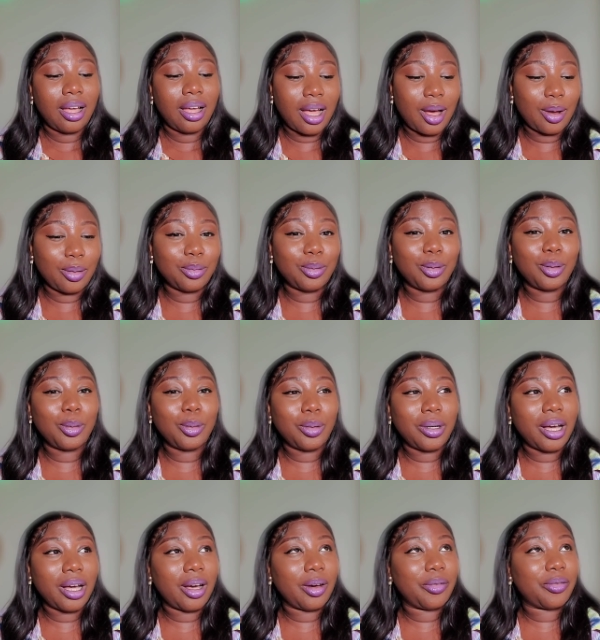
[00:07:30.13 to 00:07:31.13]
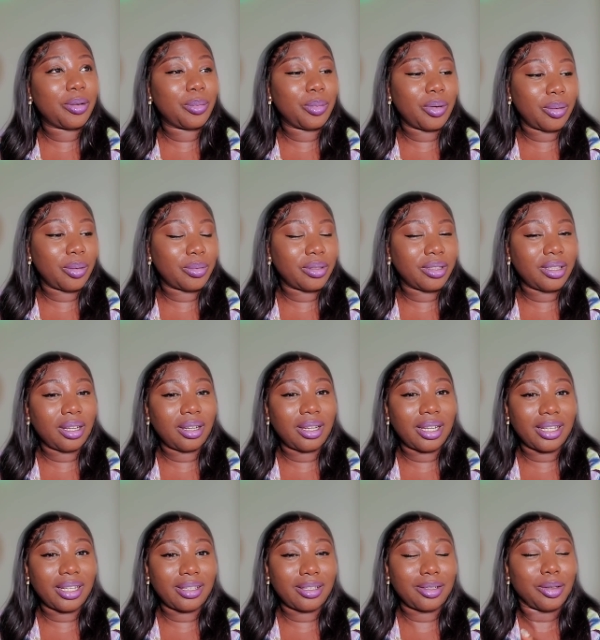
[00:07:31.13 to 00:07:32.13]
I would look her from up to down
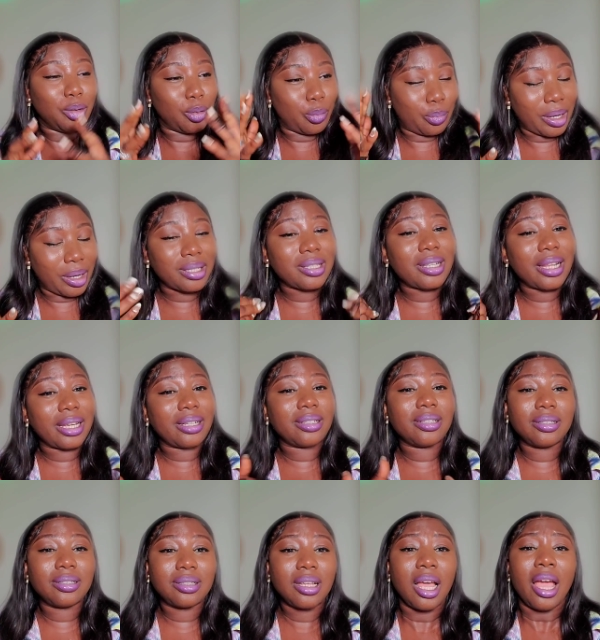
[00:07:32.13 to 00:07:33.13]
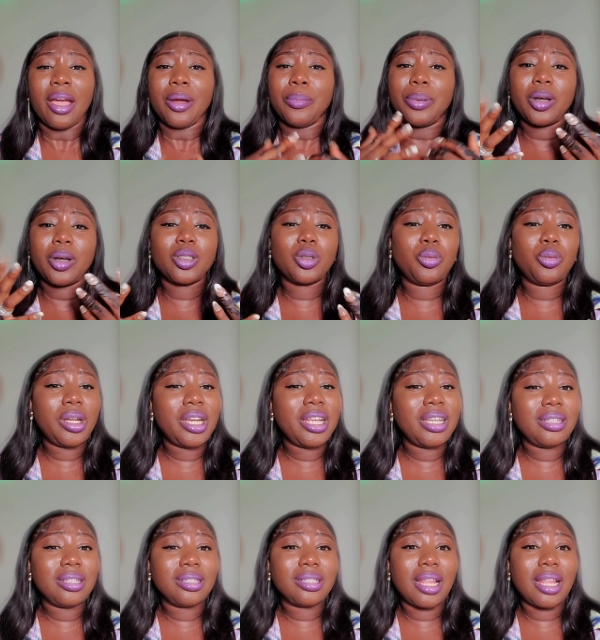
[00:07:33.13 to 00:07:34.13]
like, you pass like this. Because really
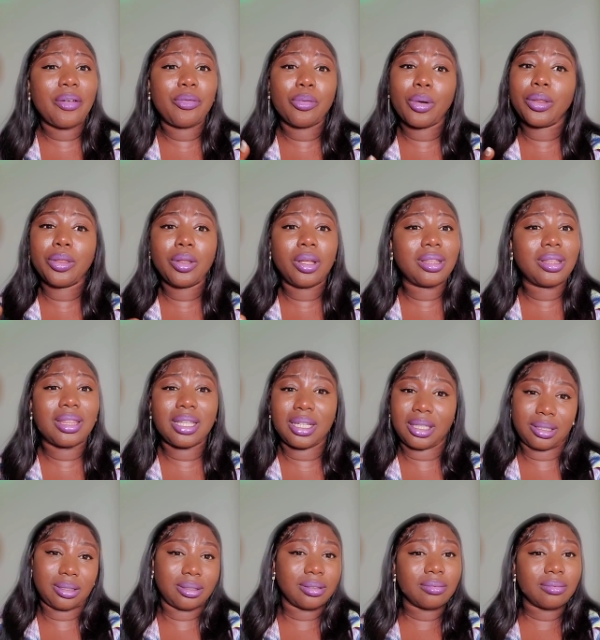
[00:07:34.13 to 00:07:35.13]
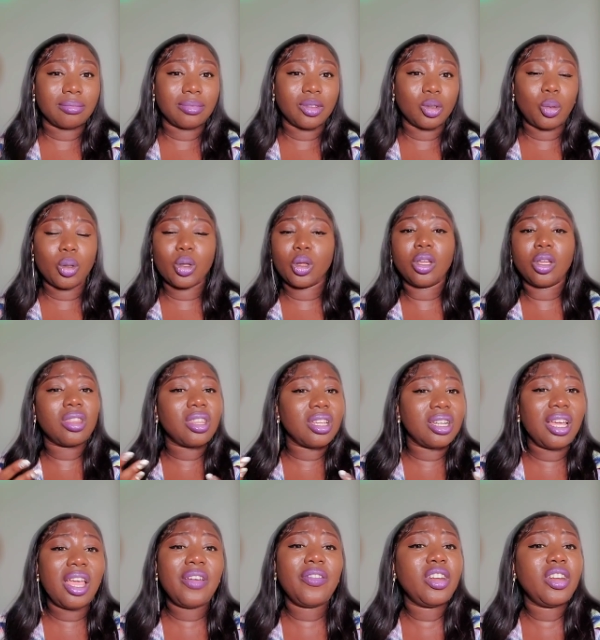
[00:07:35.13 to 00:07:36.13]
in this life, we're nothing. We're
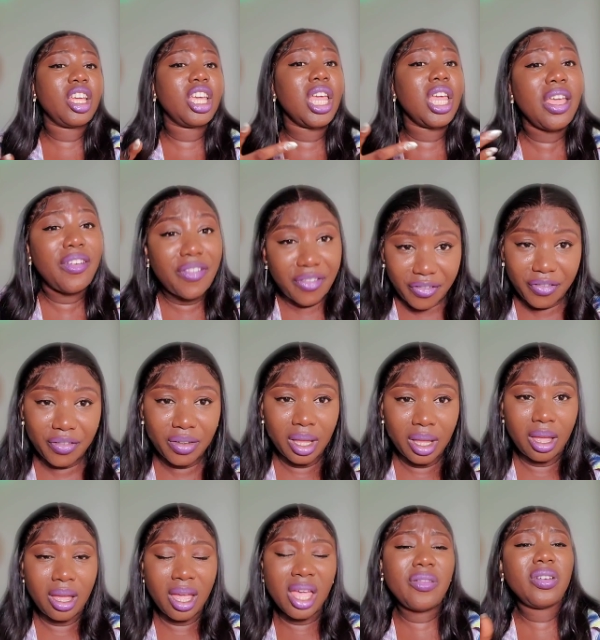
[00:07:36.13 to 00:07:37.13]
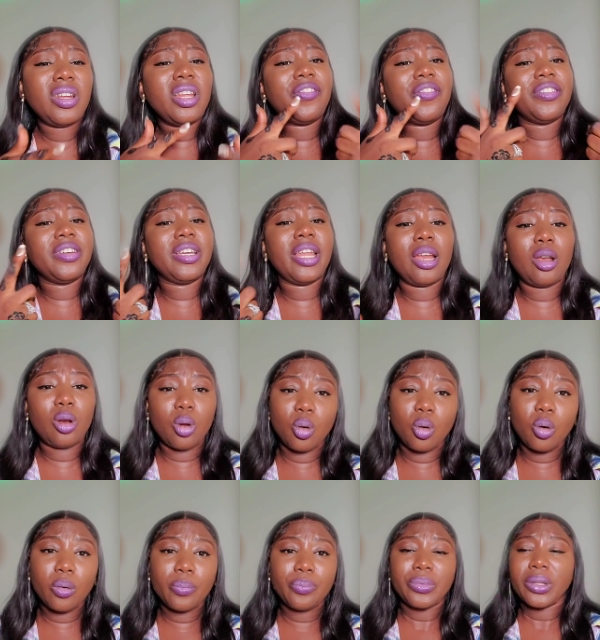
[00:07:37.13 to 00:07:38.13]
nothing. Even if, even if
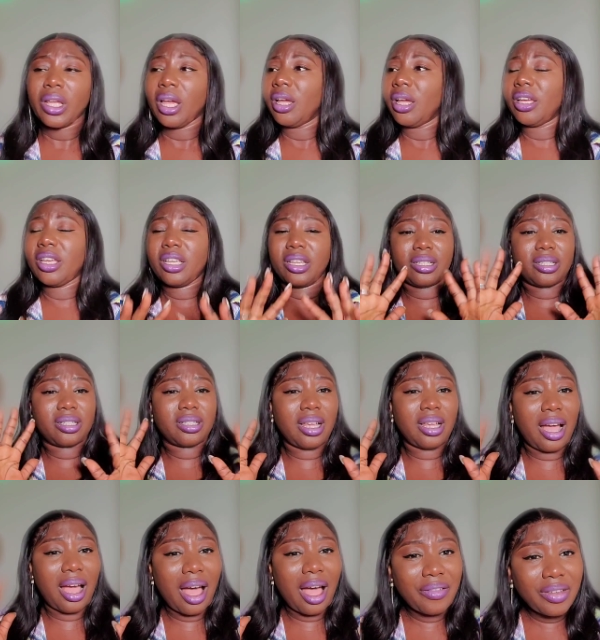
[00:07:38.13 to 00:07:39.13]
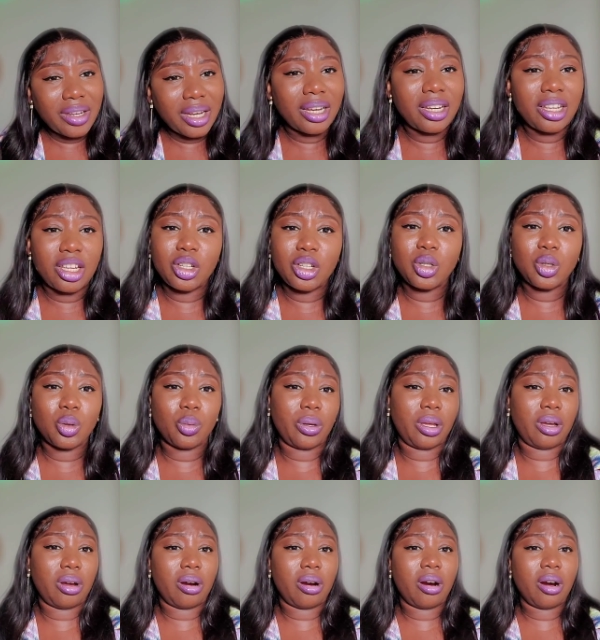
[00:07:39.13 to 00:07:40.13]
Nelo is having an issue
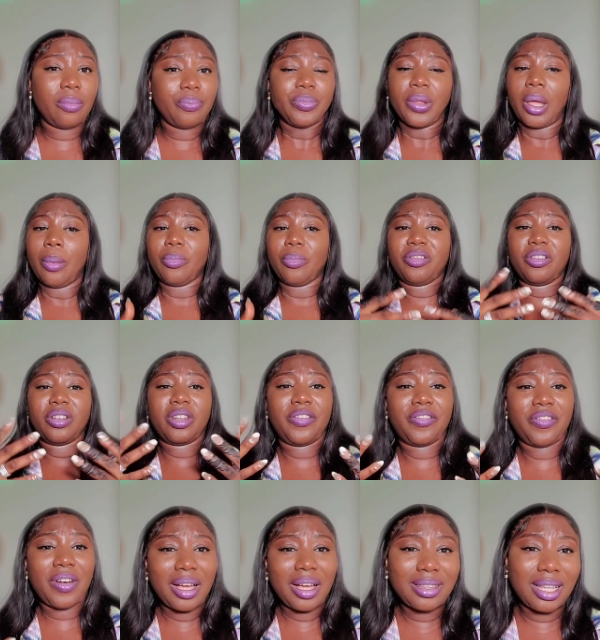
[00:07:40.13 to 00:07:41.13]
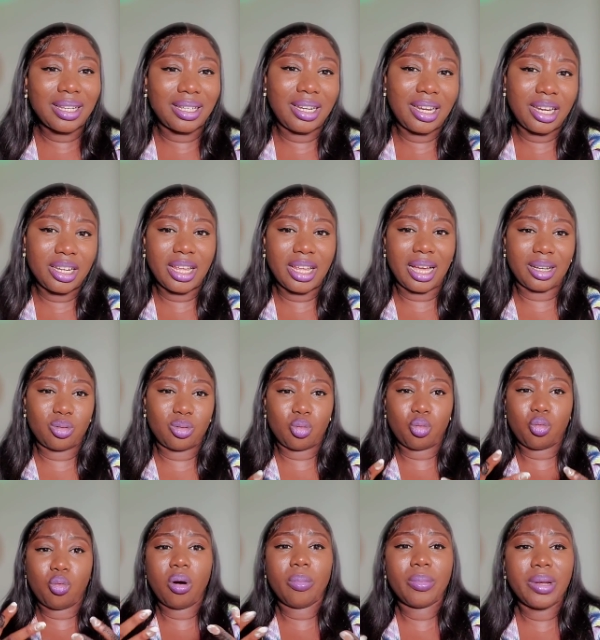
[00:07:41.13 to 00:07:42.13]
with her, for the fact that the lady had
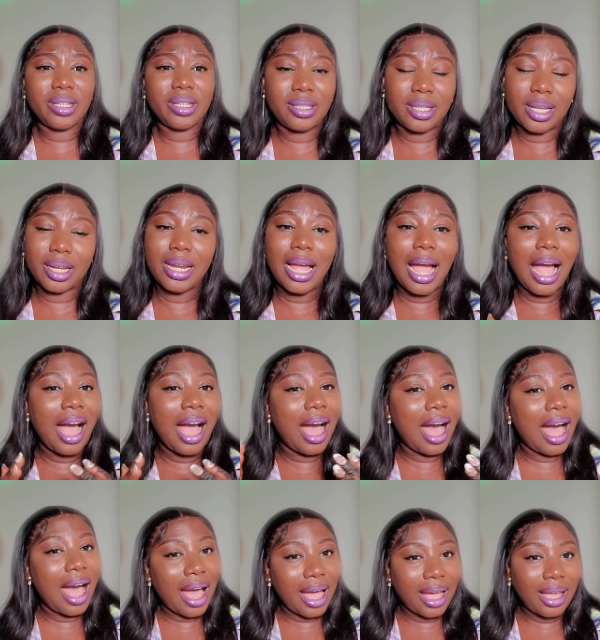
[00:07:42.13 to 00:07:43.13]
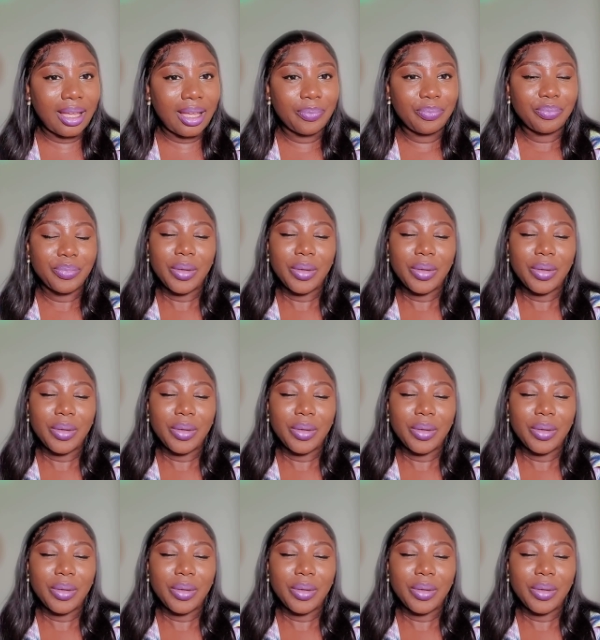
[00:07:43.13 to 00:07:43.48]
warmly said hi,